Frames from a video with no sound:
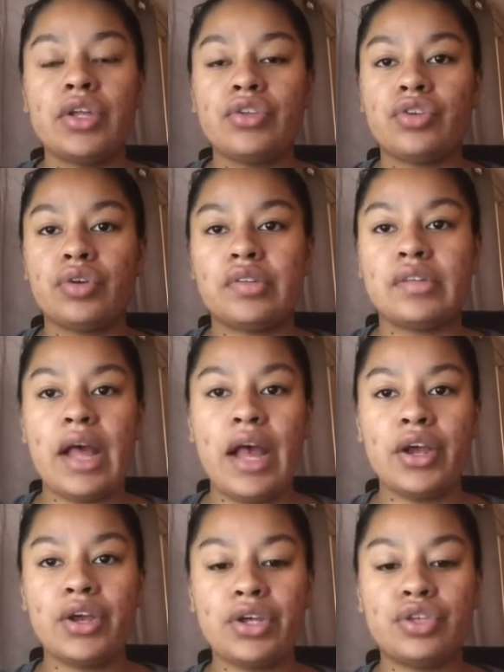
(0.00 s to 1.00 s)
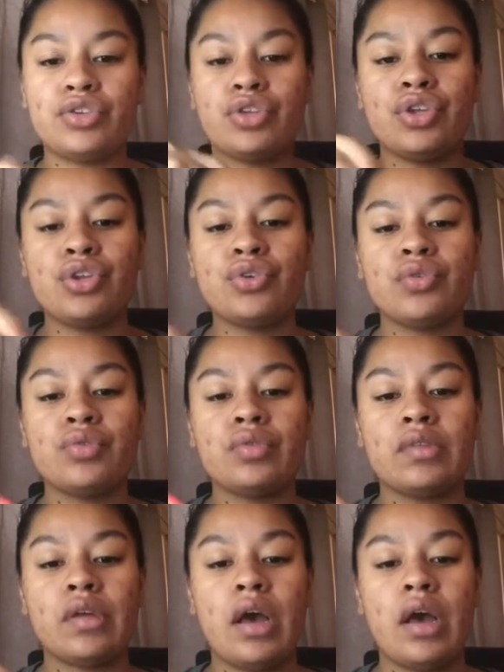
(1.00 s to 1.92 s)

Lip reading: So it's not good to use